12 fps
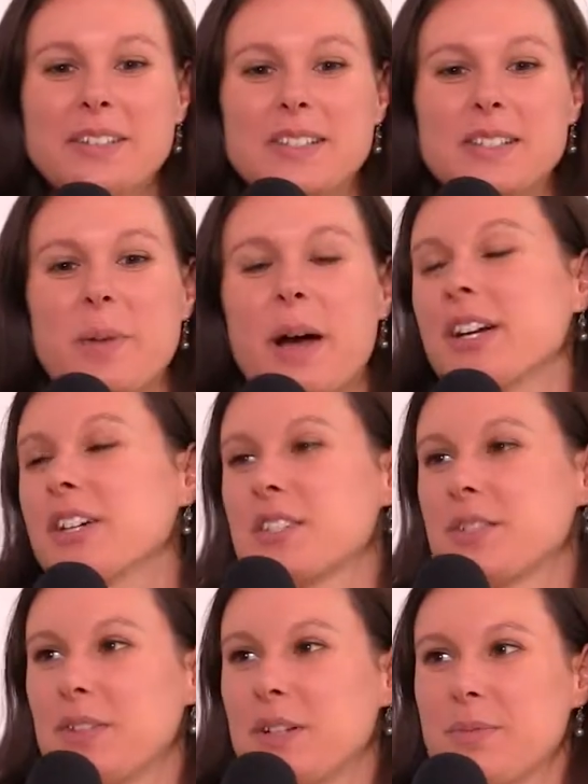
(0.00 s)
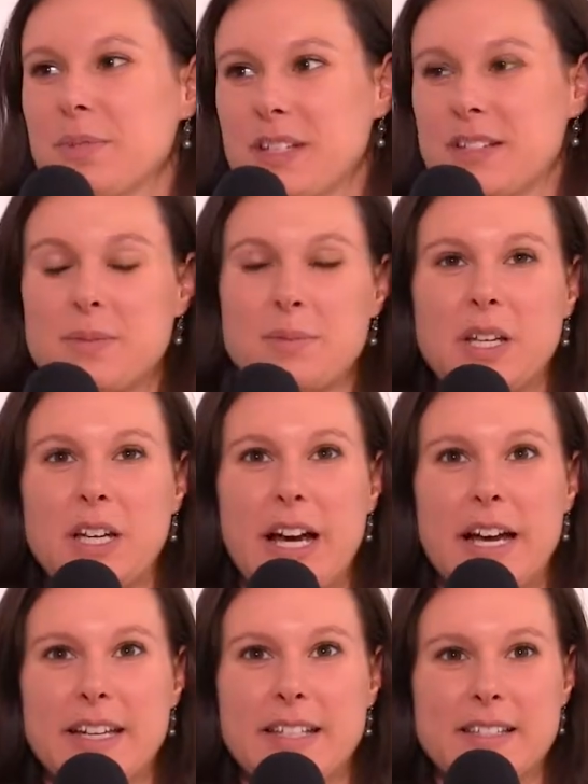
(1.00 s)
was inspired to film this
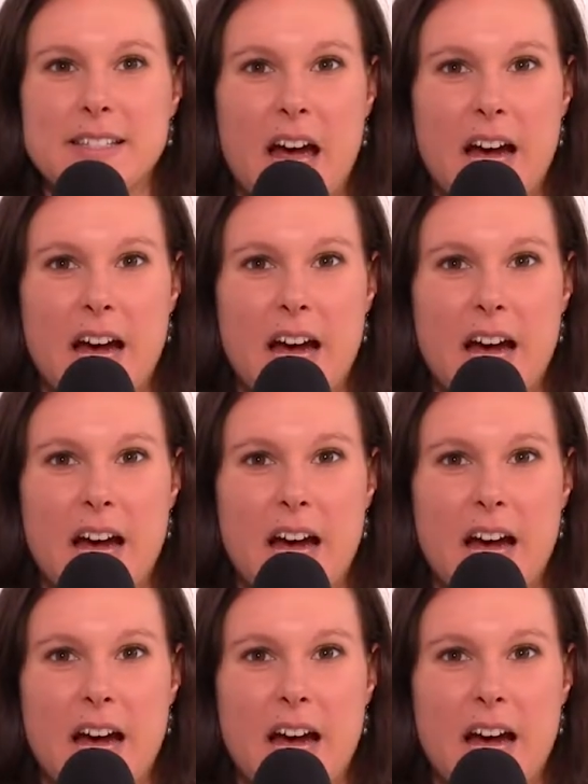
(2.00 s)
because